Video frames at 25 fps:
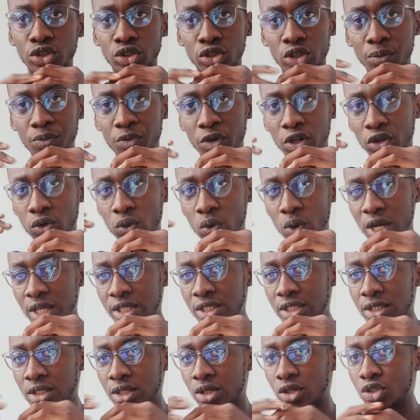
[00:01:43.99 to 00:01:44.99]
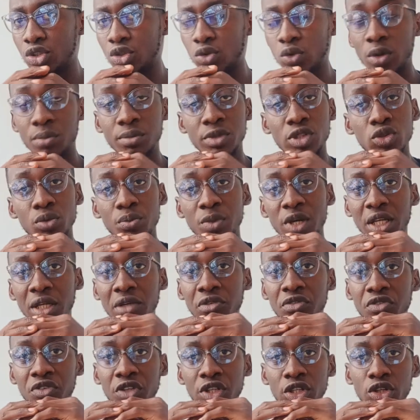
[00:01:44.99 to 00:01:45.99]
Drop your questions. You want me to make
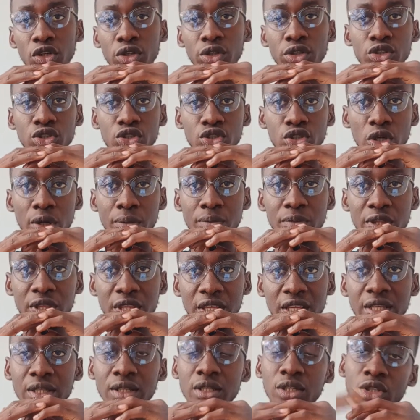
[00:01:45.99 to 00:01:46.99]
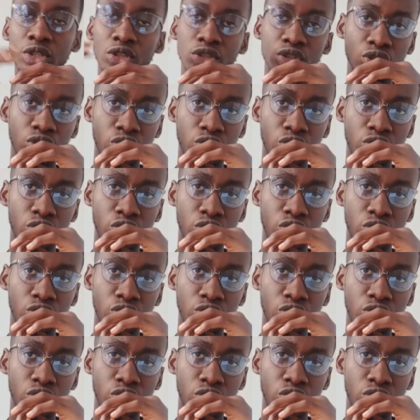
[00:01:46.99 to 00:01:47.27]
a video on something,